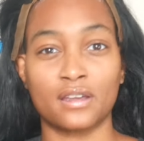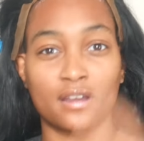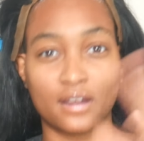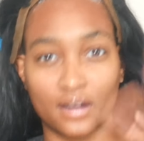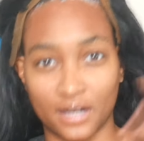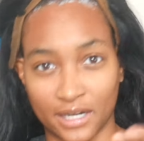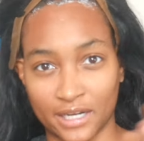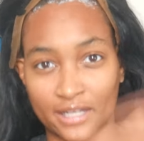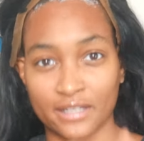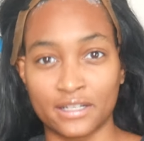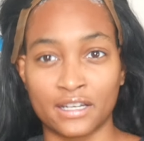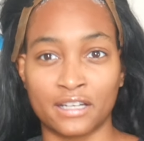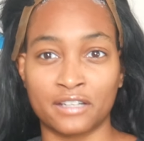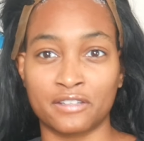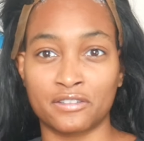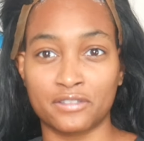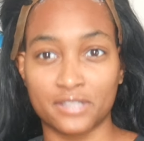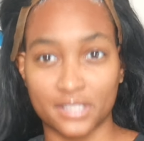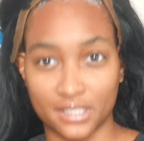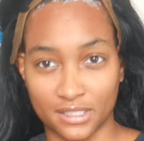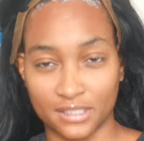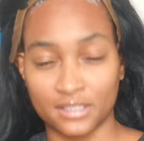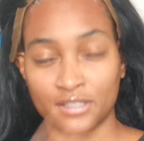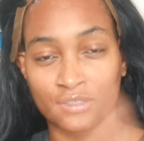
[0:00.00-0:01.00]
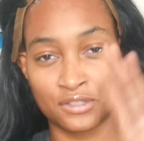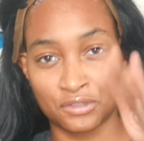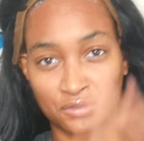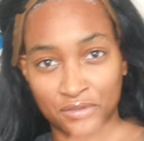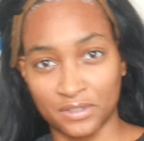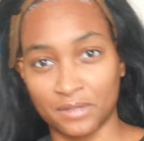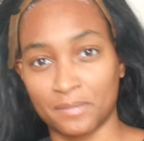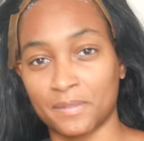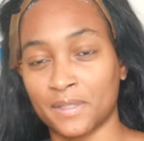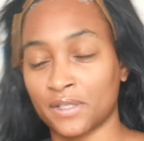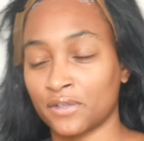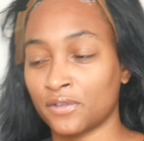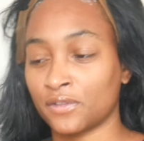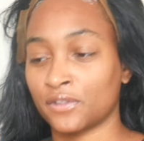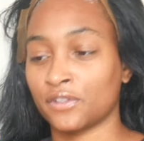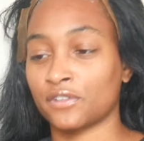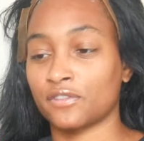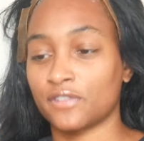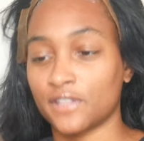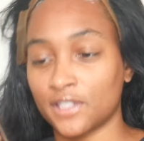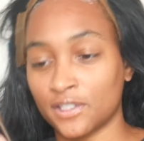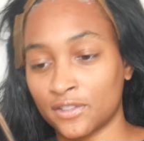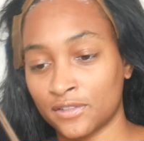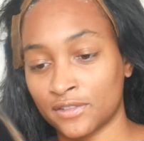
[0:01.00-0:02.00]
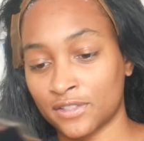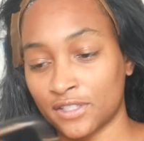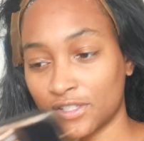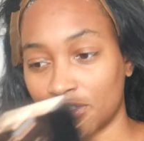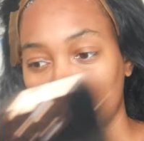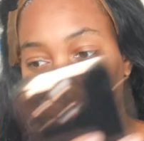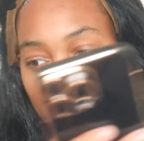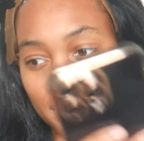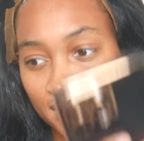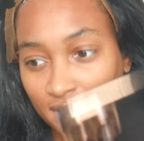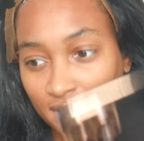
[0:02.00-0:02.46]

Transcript: All right, now you sit and do something on your phone until it's